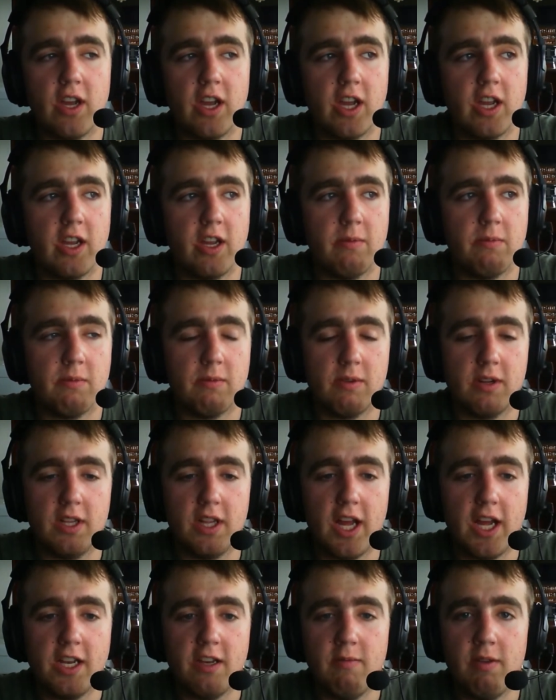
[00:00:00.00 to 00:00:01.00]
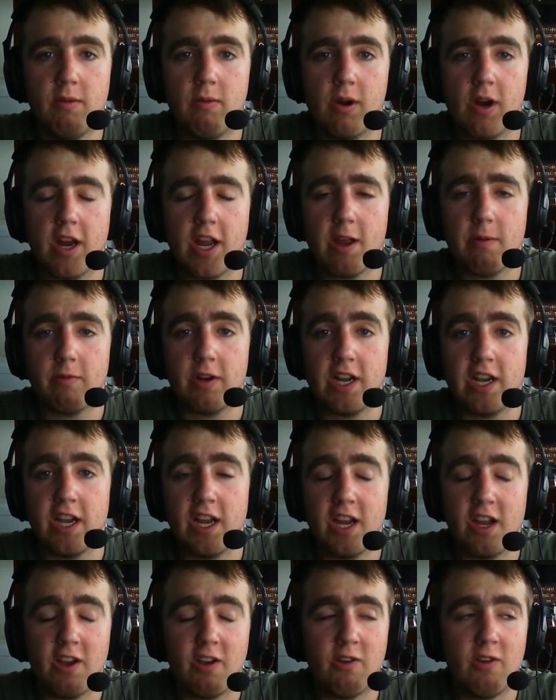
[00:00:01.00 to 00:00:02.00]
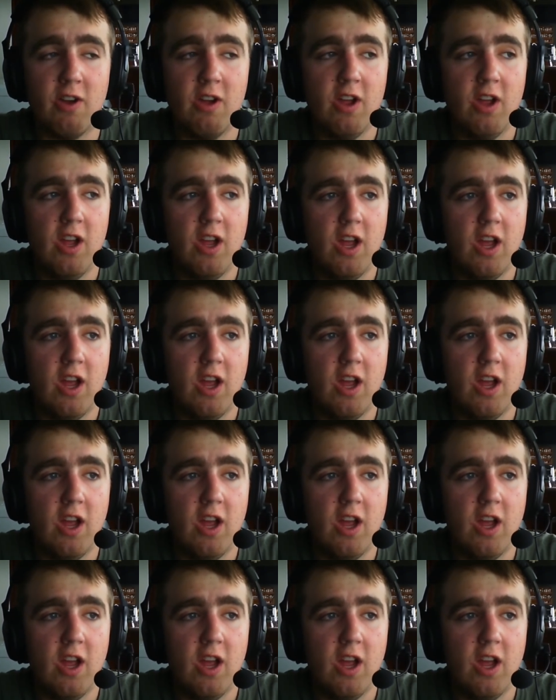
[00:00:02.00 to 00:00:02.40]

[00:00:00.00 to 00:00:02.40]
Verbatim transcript: I am glad to be where I am right now